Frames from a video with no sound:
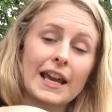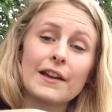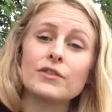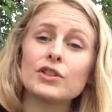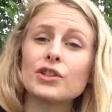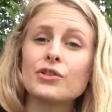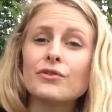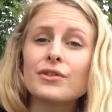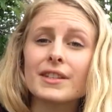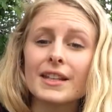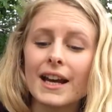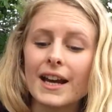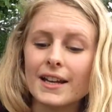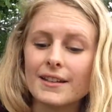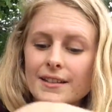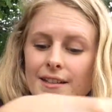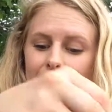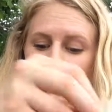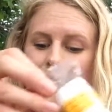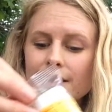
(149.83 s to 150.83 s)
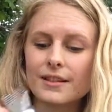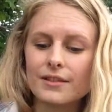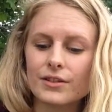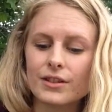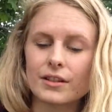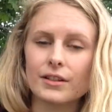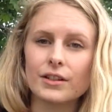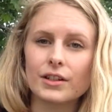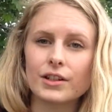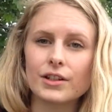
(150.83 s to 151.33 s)
And I have 2 sizes.
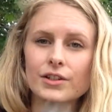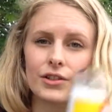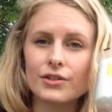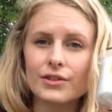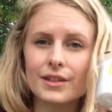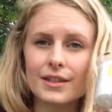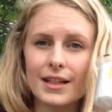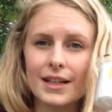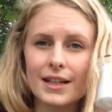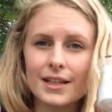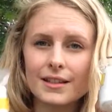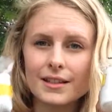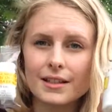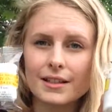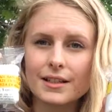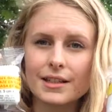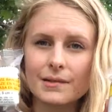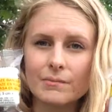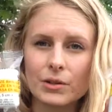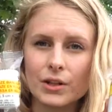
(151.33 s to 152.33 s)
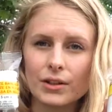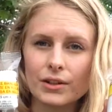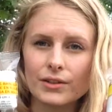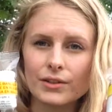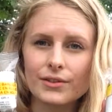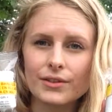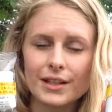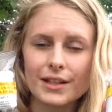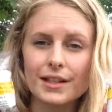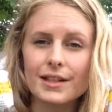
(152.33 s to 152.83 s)
There's a larger size and a
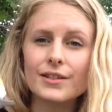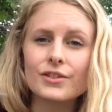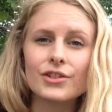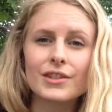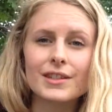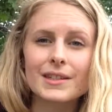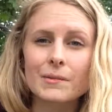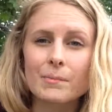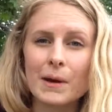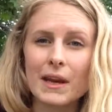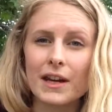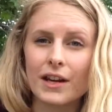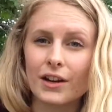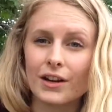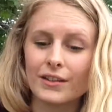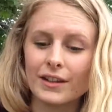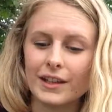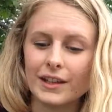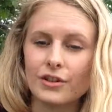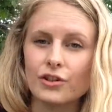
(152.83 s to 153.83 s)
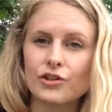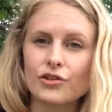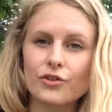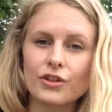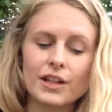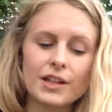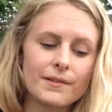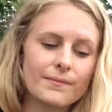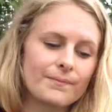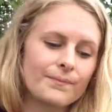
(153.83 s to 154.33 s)
smaller size, just depending on the
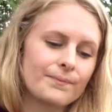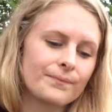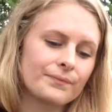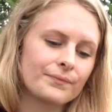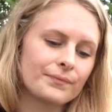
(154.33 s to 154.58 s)
injury.